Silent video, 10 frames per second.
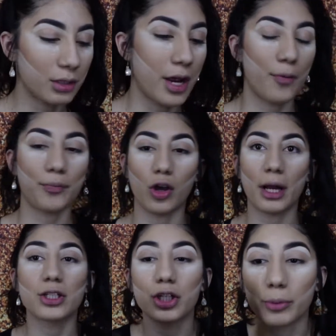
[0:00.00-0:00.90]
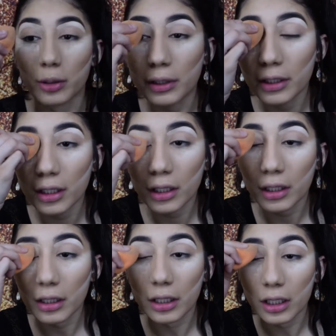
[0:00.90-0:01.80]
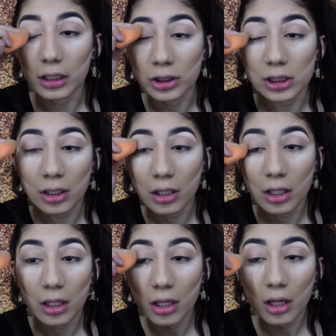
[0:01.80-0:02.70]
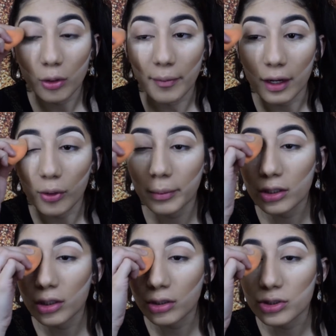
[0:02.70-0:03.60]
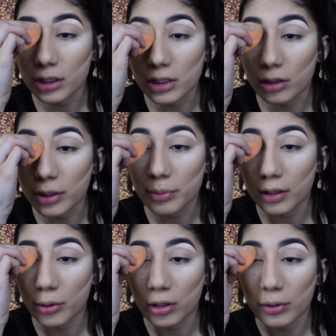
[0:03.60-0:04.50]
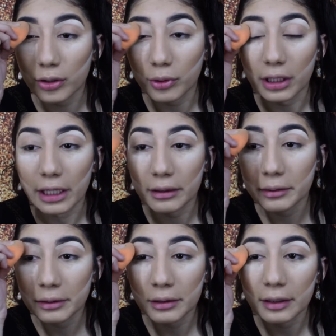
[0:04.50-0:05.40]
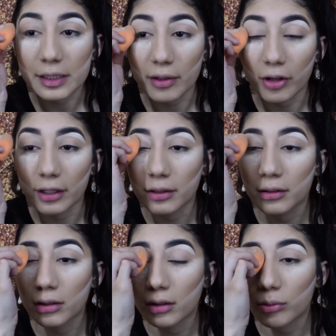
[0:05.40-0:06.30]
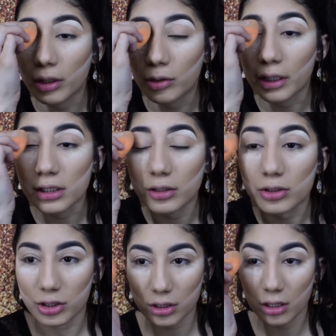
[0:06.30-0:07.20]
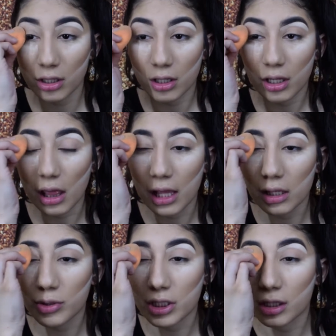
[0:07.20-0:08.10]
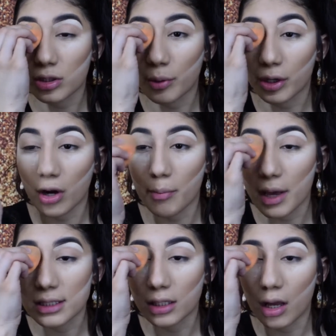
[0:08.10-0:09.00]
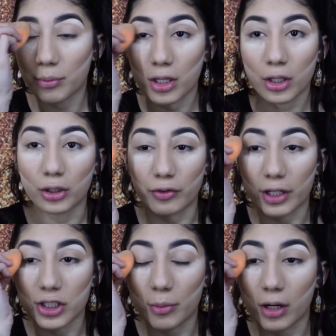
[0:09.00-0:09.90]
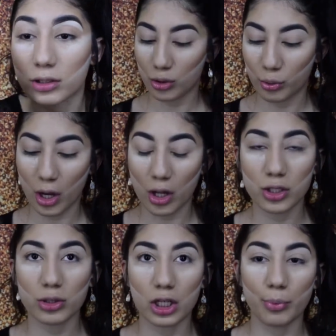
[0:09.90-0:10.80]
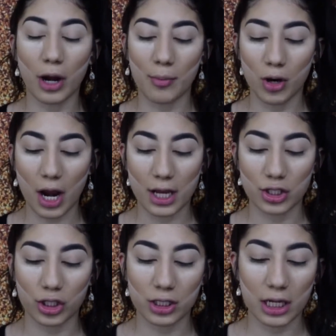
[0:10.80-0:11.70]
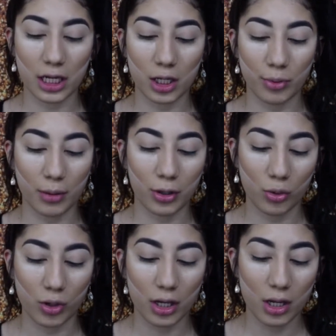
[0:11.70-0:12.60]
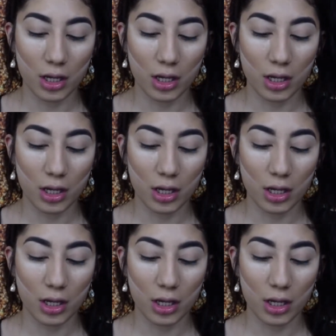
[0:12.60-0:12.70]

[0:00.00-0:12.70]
Now go back to your beauty blender and just rub that in. Or I mean, you could use a concealer brush, but the beauty blender really is my friend when I do my concealer, so just lightly push that in so that way you're not messing up your fresh eyebrows. So we also need to prime our eyes. You can take any primer you want.